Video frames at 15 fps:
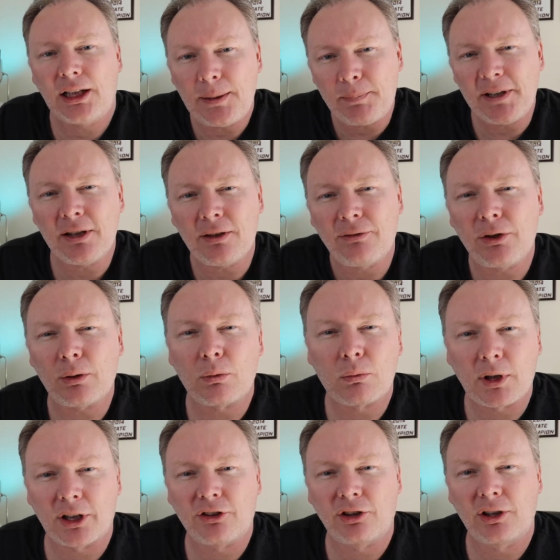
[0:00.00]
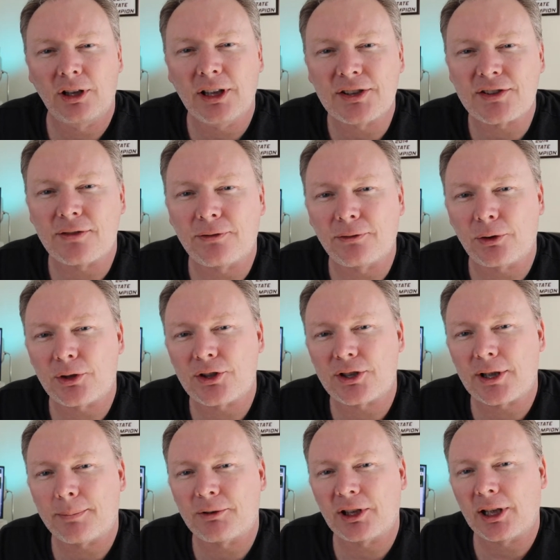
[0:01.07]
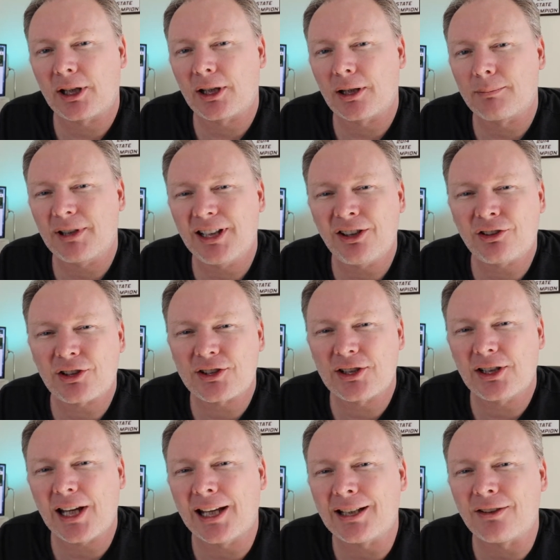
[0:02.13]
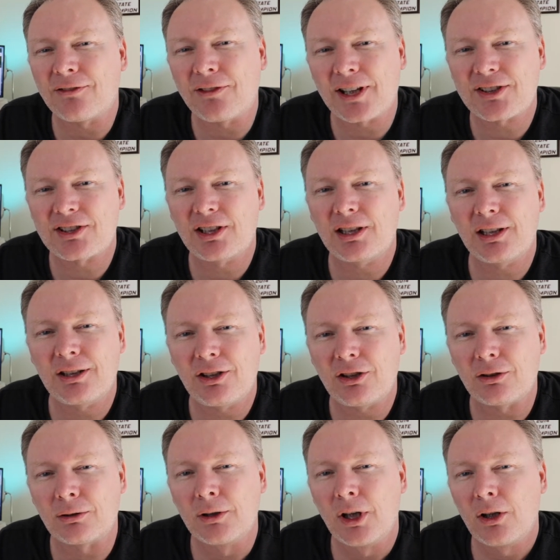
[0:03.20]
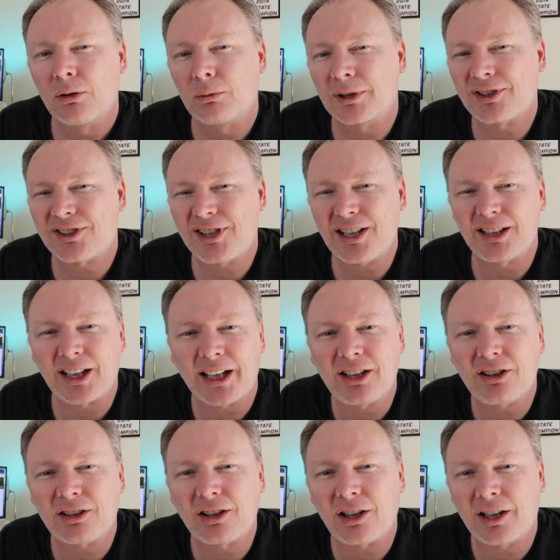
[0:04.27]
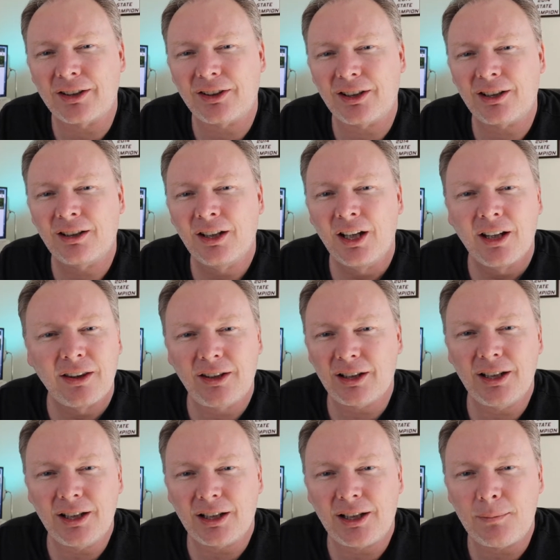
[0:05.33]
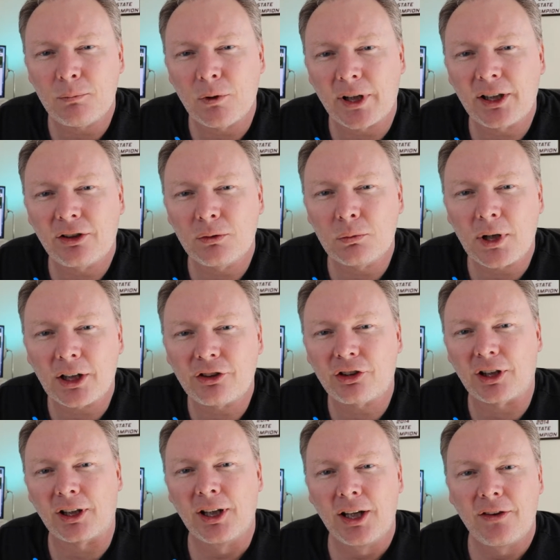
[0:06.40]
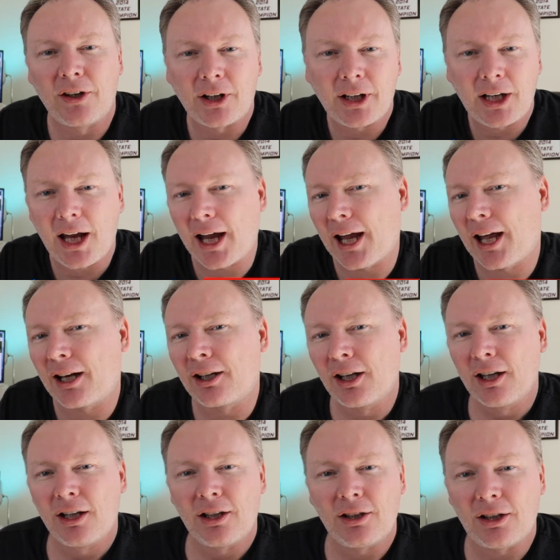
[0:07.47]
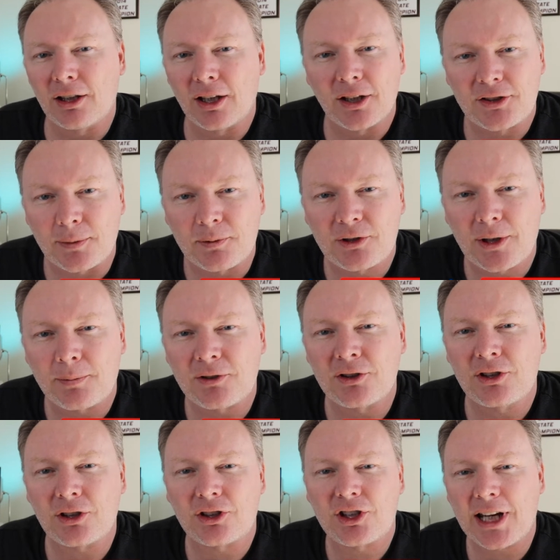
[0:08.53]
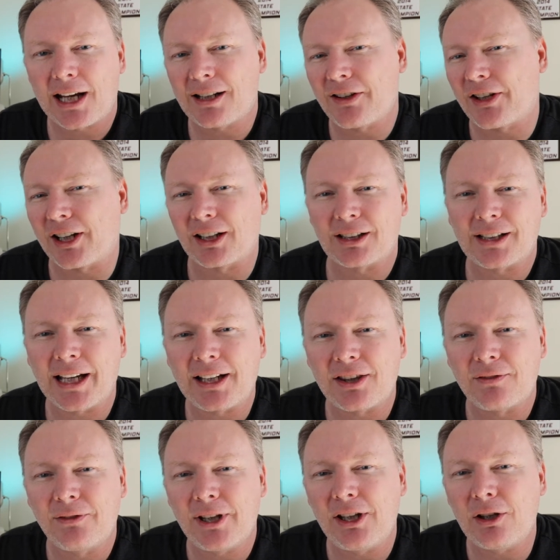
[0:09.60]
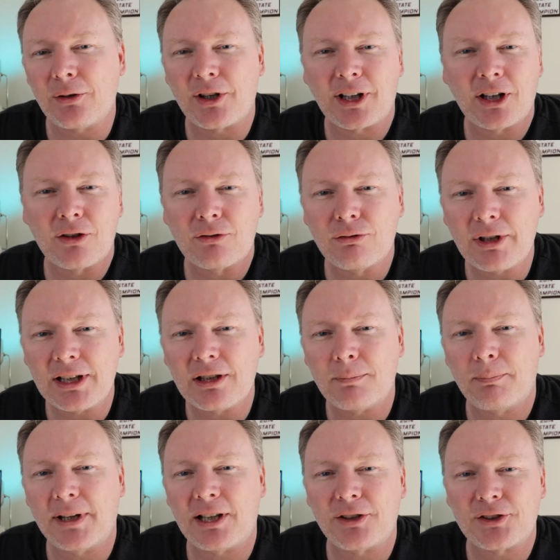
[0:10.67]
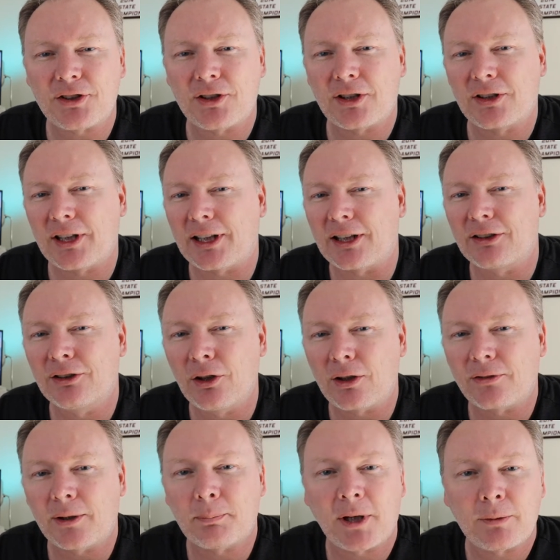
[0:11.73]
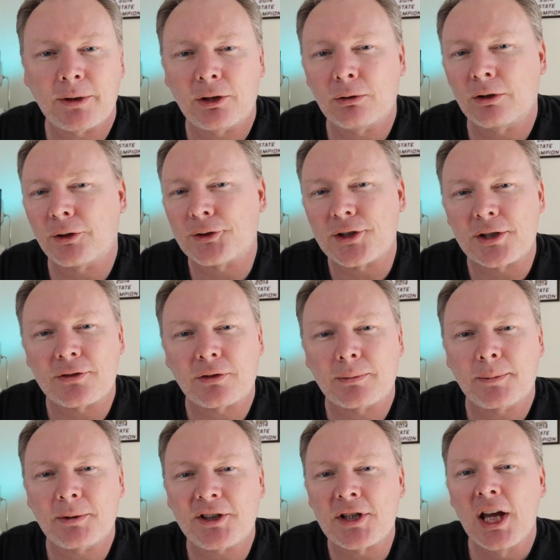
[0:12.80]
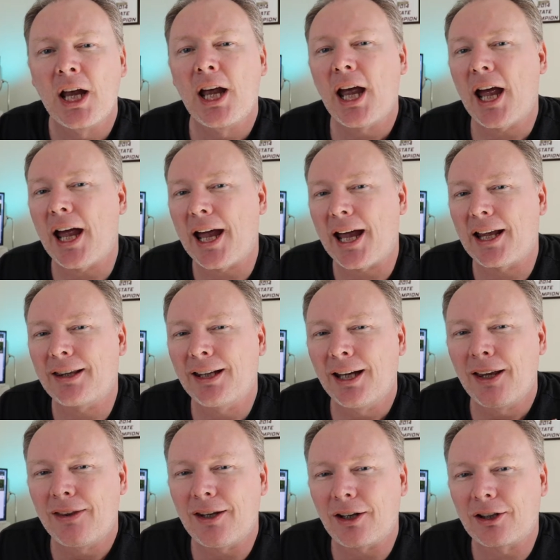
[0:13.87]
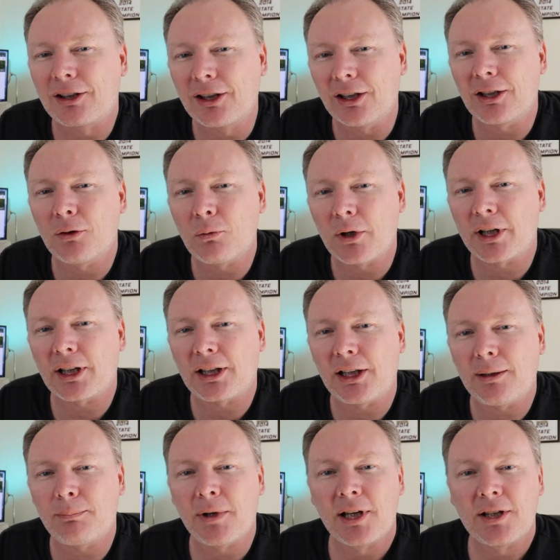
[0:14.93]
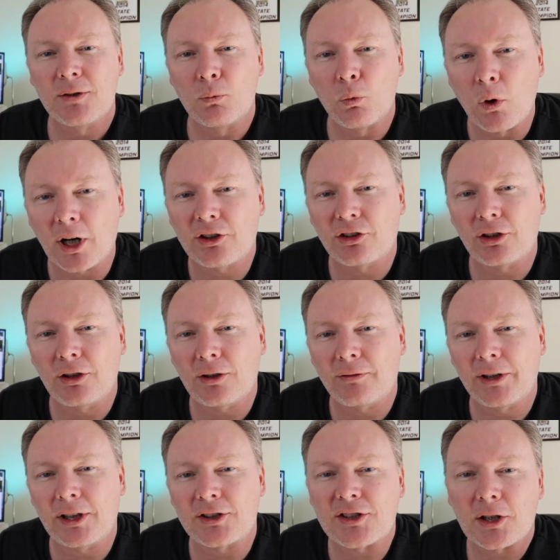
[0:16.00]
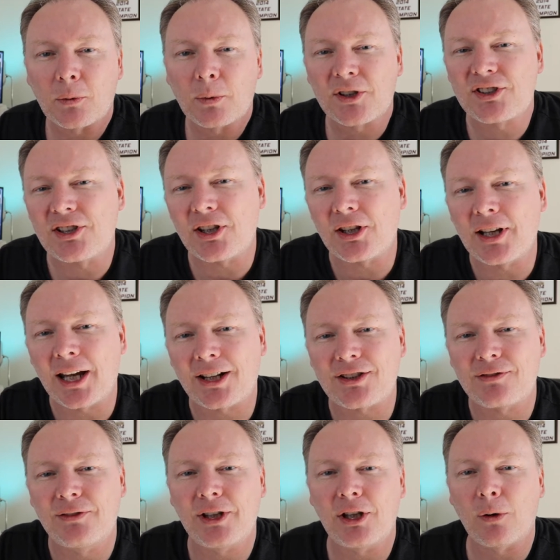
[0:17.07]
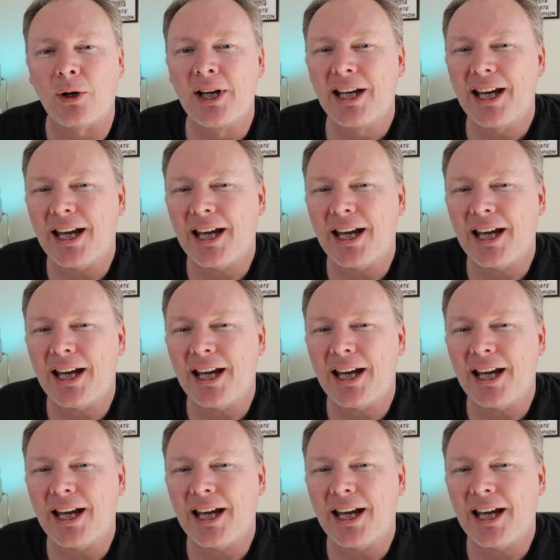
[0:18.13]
Keeping the viewer watching is the first step to getting them interested and invested in you. Once they like your content, they're gonna keep wanting to watch it. They're gonna add a subscription to your channel, they're gonna like the video, they're gonna ring the bell so that they get notified. By the way, do all those things for me, please. And they're gonna wanna keep watching your videos. They're gonna wanna see the next video.